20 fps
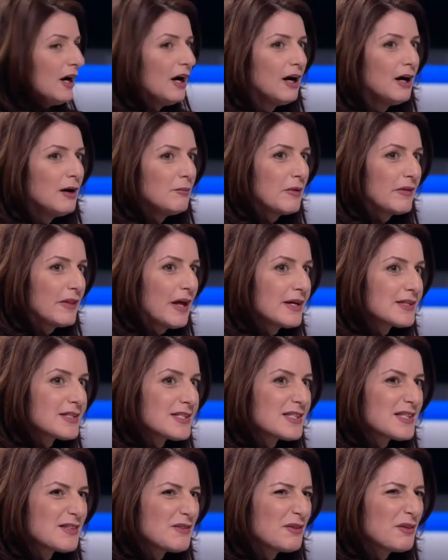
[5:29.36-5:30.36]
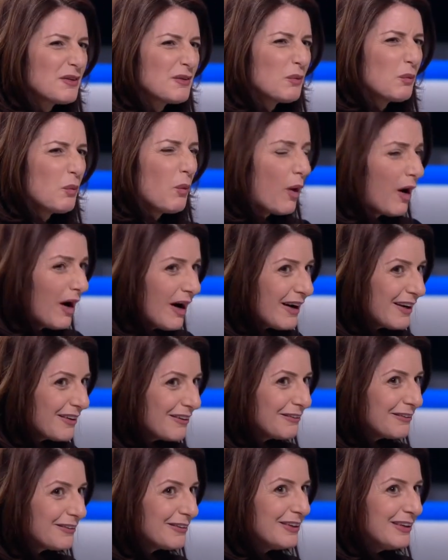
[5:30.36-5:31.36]
um, and that's
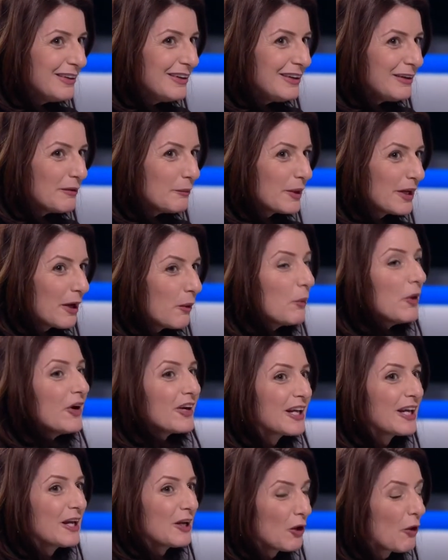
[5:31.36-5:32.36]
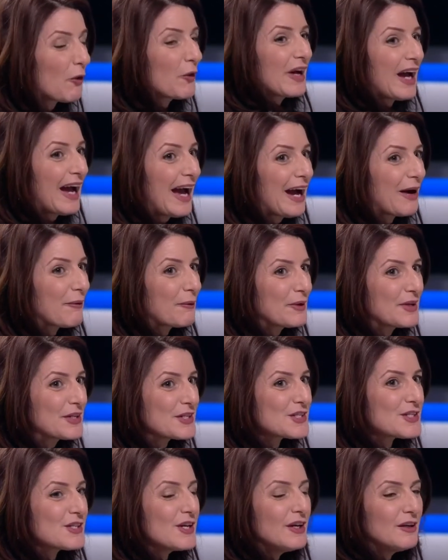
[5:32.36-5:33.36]
while we are working longer
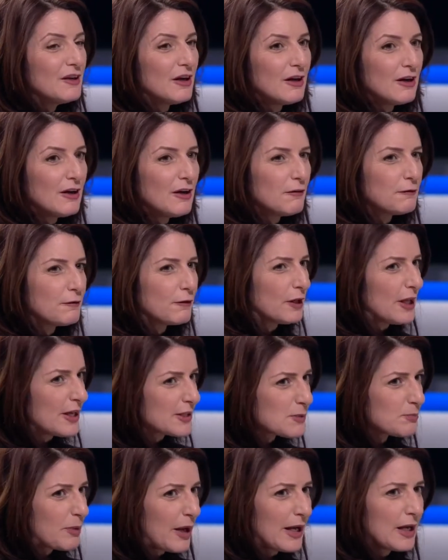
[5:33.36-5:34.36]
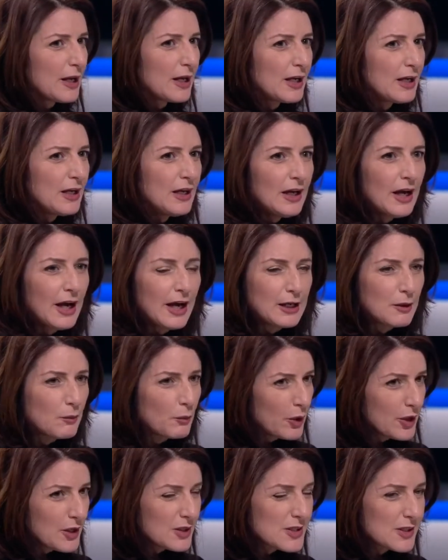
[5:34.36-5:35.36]
hours uh, for less pay and in
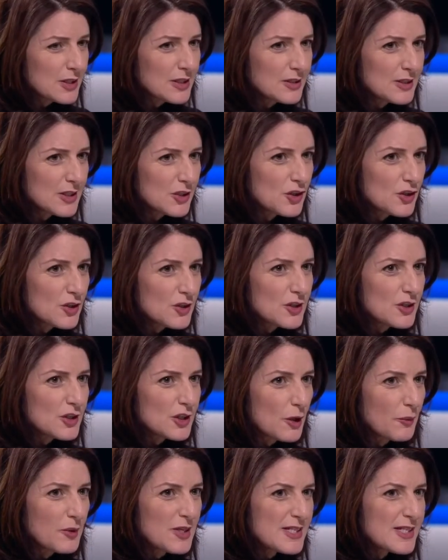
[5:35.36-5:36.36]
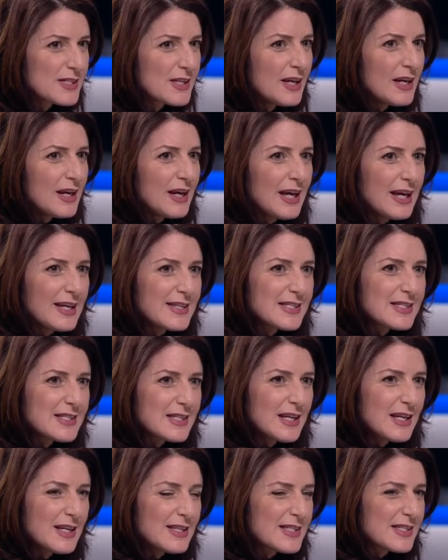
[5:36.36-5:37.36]
worse conditions. So it's, it's,
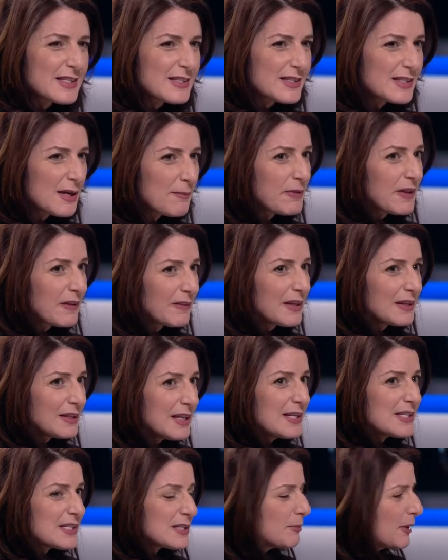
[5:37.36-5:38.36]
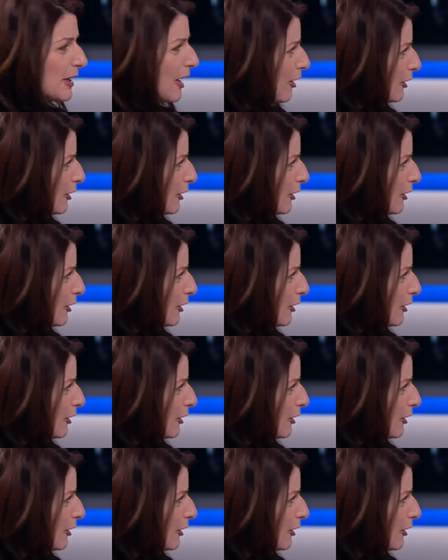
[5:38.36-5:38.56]
it's something that needs to be